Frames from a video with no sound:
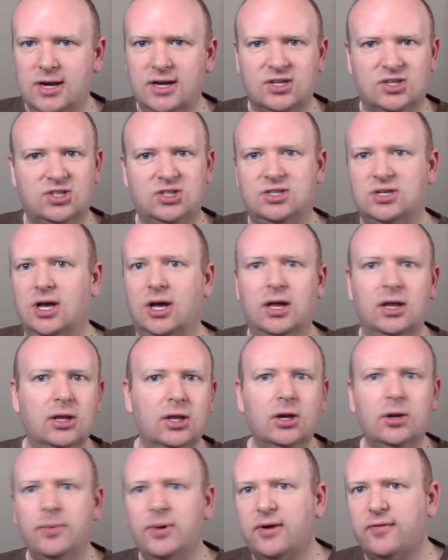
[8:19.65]
It's a
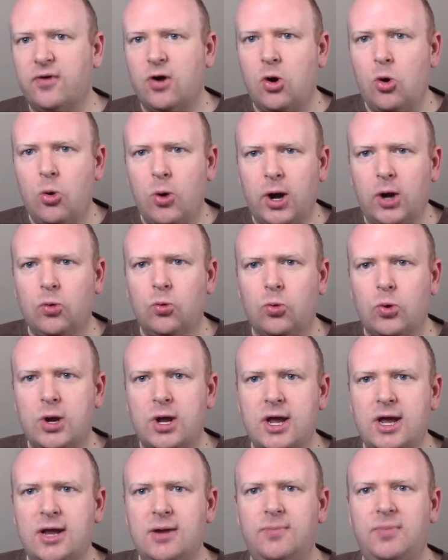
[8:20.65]
little bit of a quick
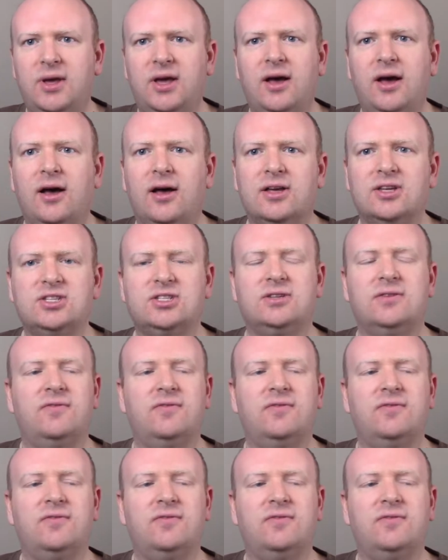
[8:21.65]
read because